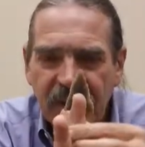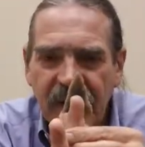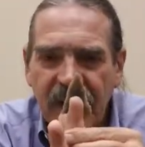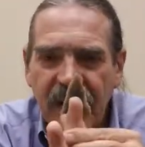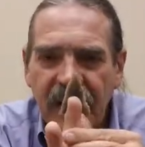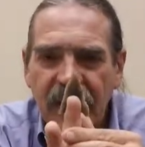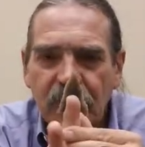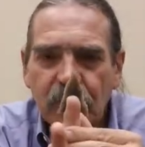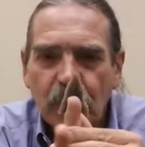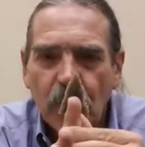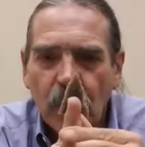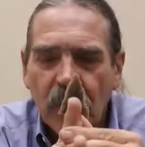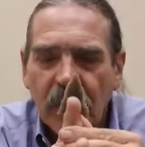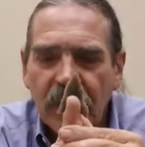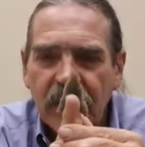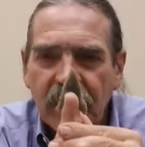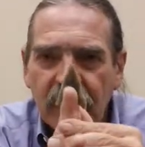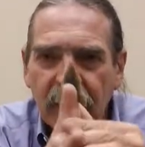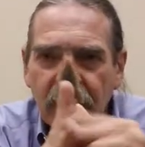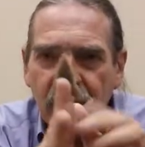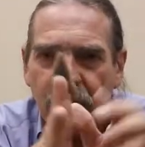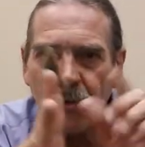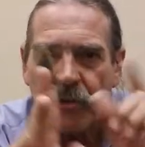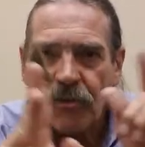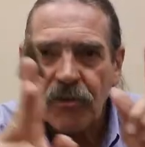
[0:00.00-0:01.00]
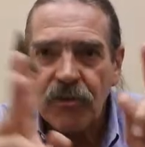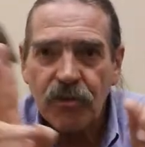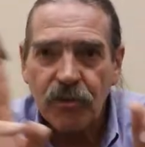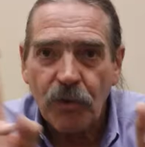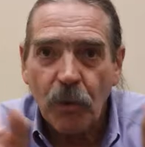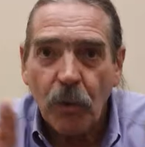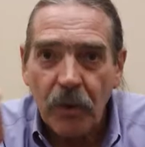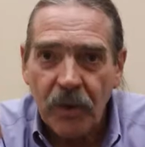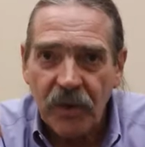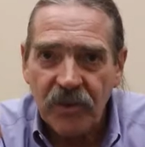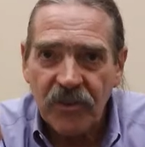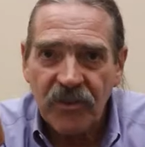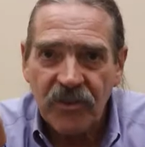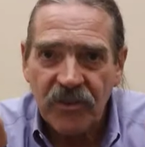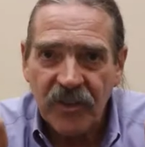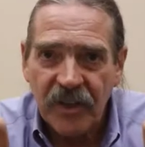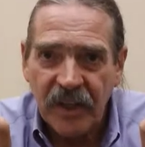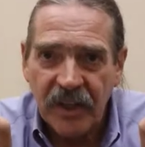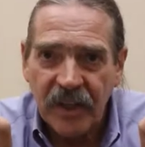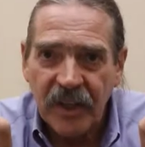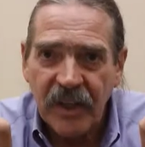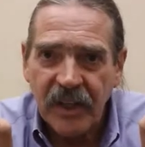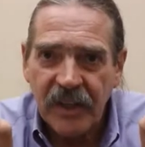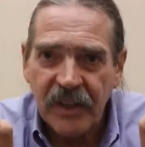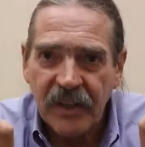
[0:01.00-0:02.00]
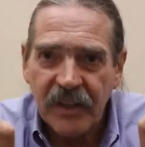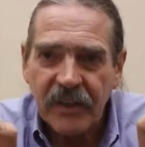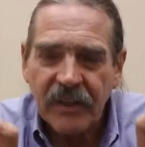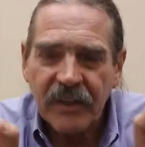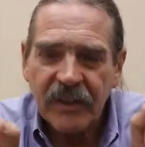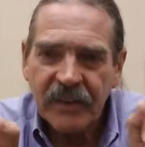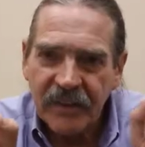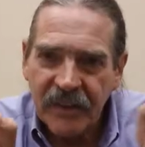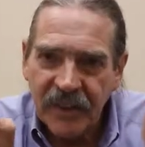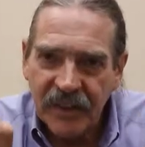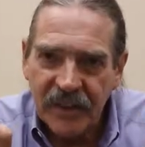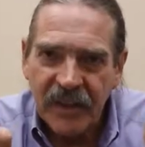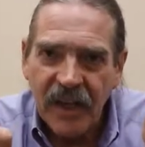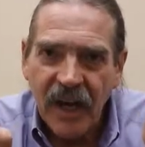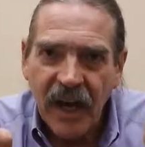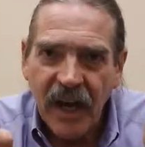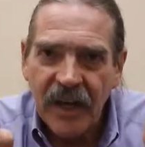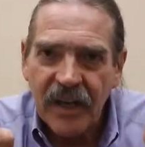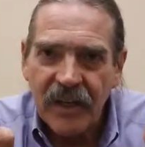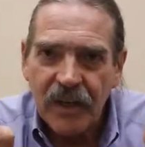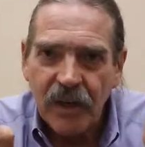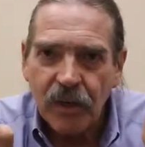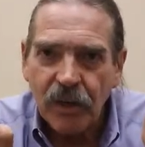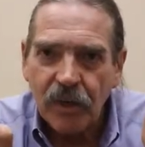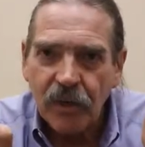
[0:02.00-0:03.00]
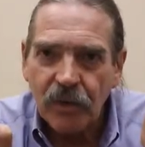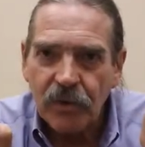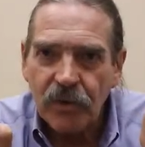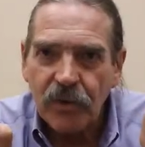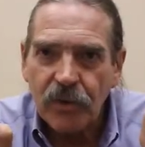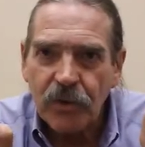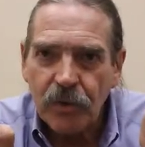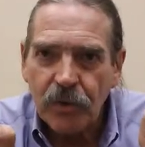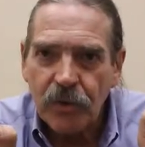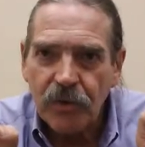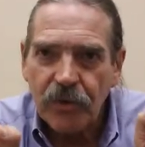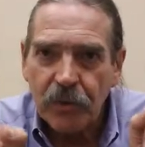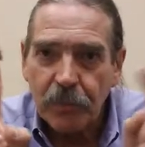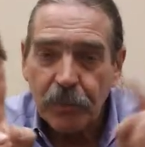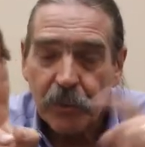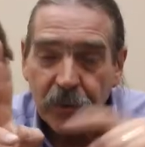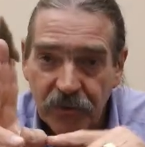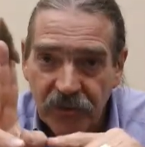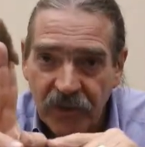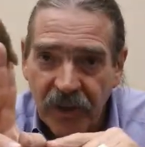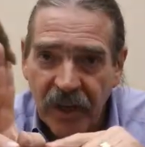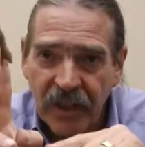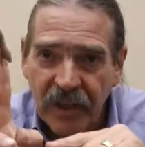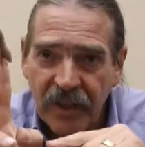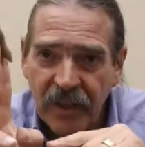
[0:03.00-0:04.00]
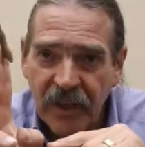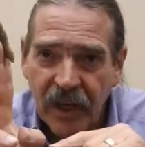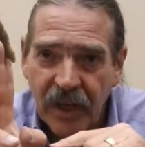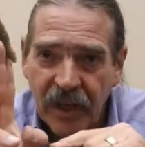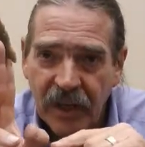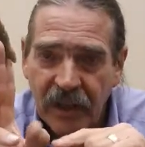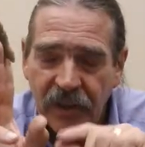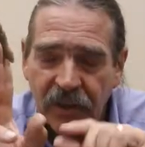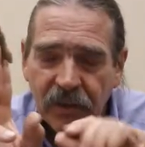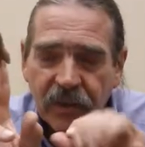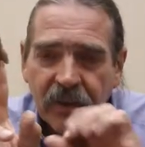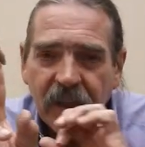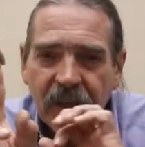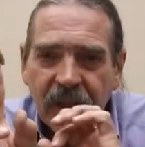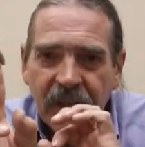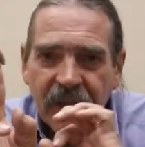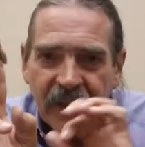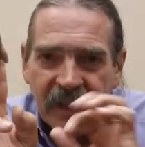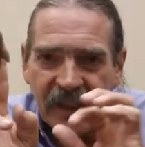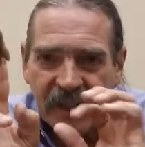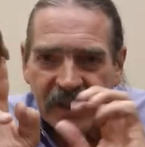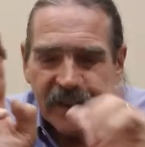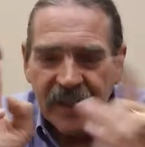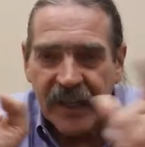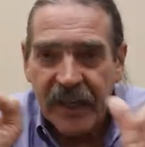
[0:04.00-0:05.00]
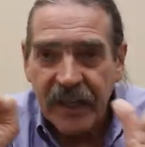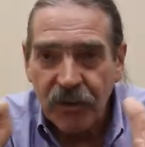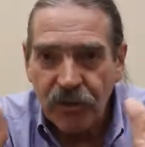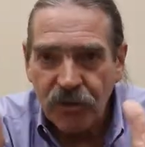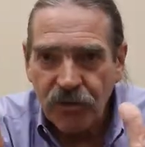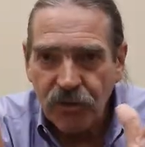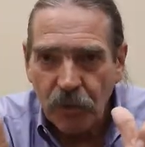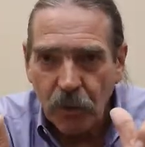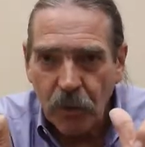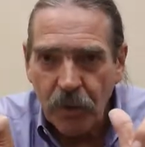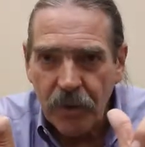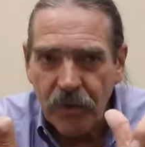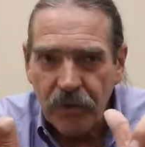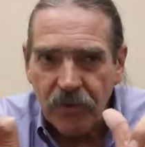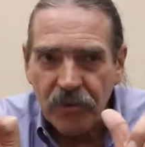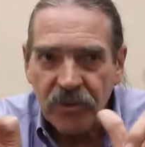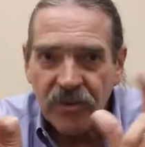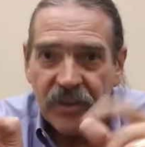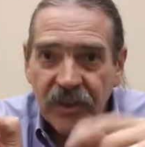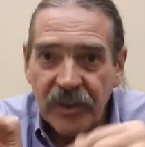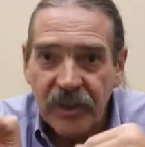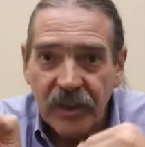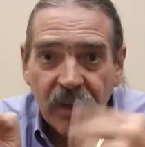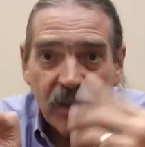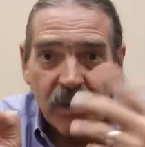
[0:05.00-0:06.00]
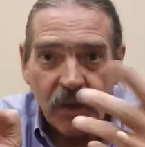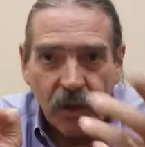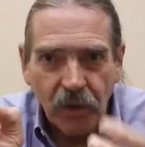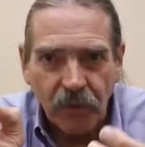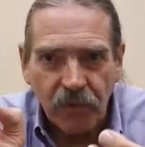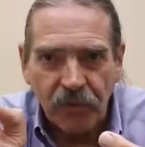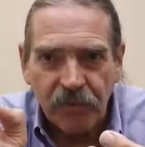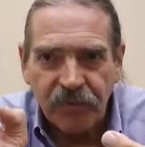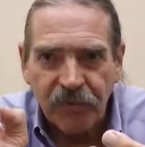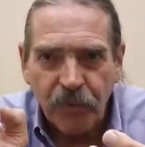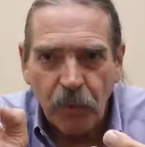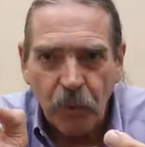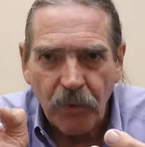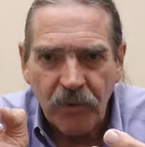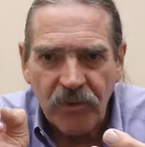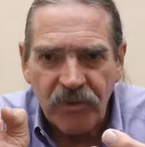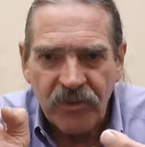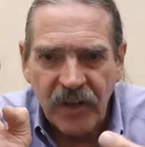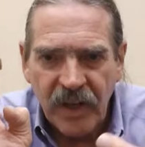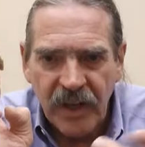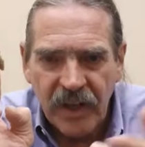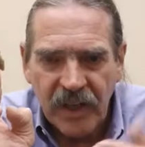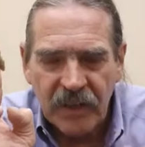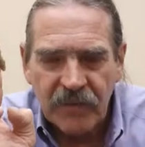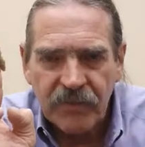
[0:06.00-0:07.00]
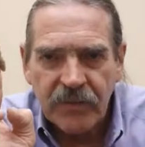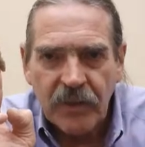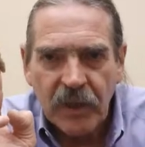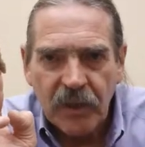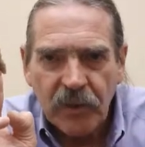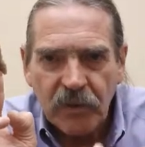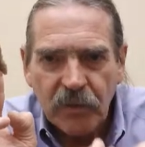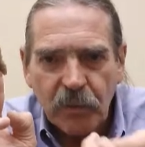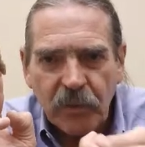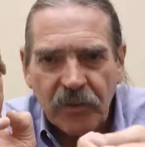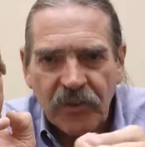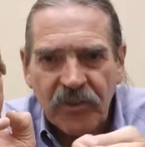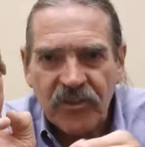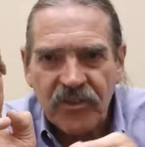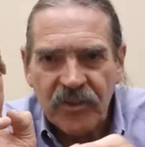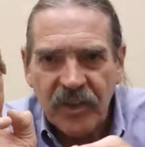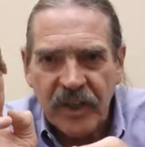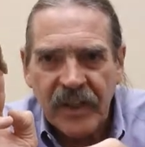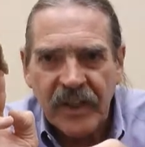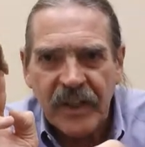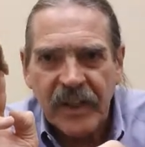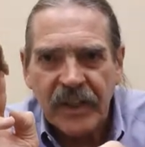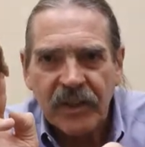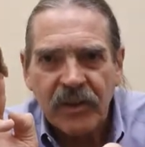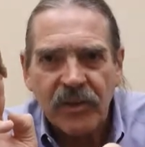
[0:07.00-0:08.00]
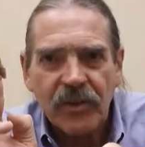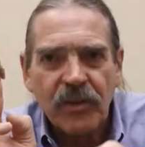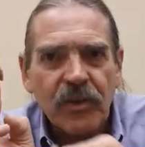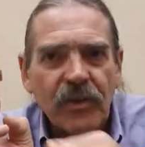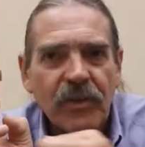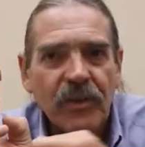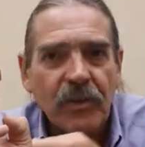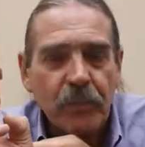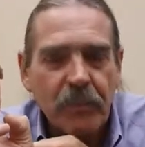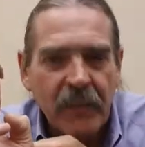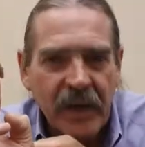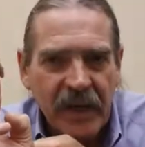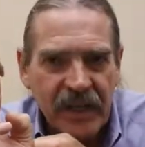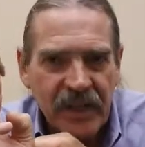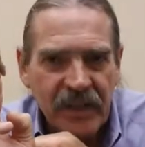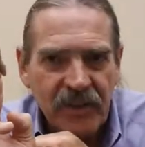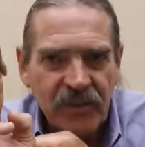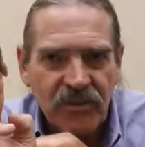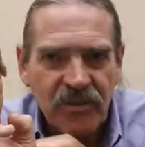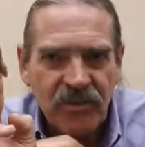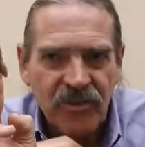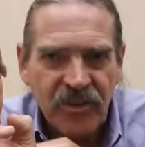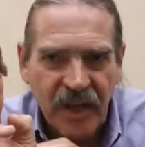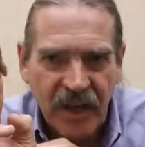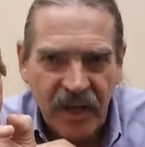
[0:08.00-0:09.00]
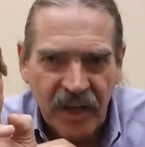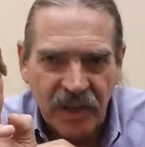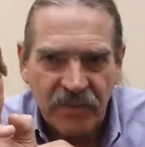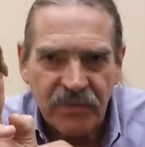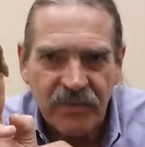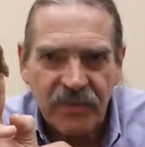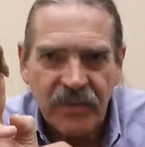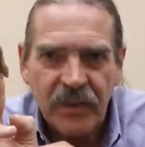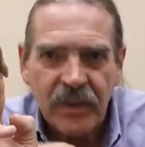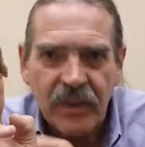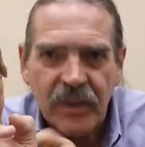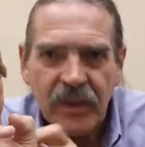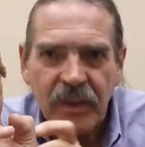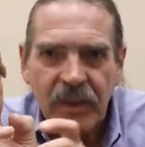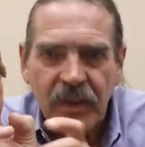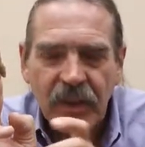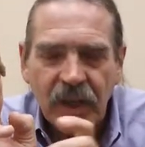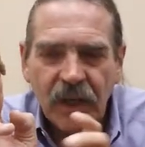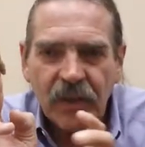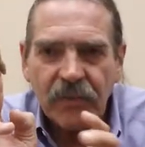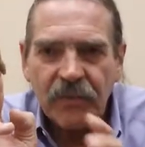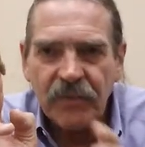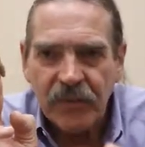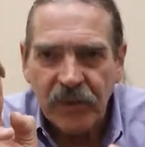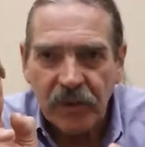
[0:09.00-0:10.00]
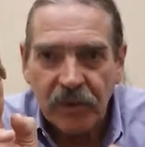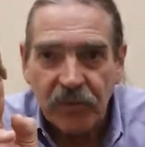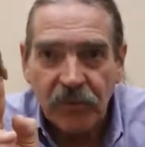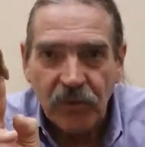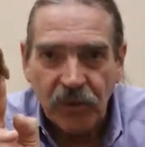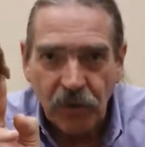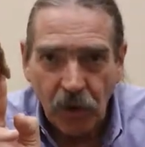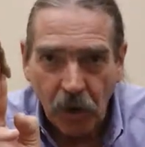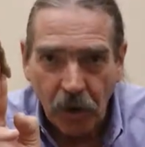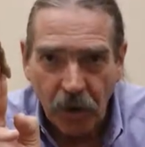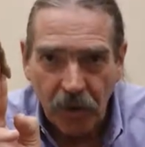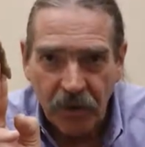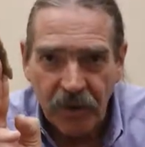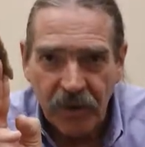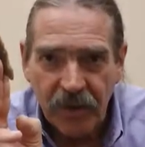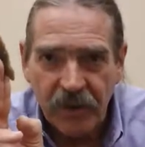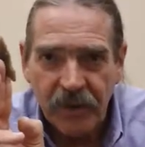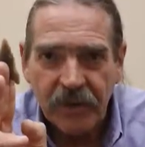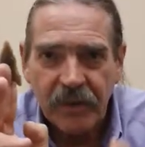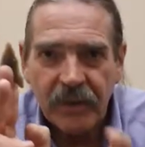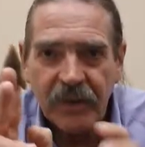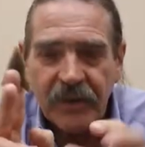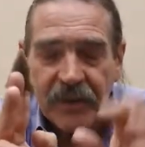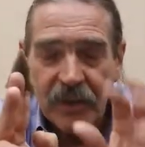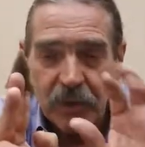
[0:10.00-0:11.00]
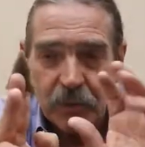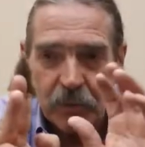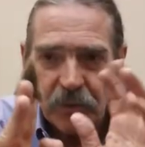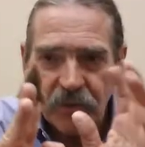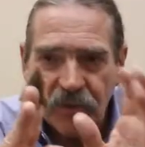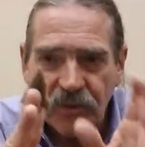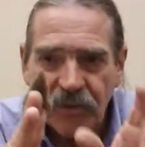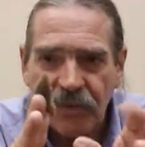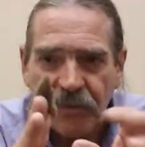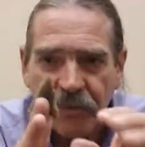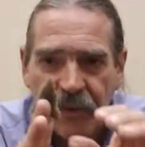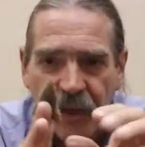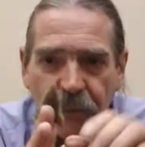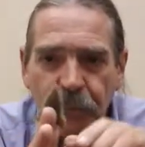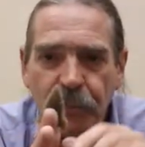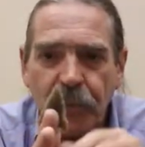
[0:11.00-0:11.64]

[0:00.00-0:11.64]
It had one little short stick that tied on to the projectile, and that shorter stick, called a foreshaft, was set into the main shaft of the dart that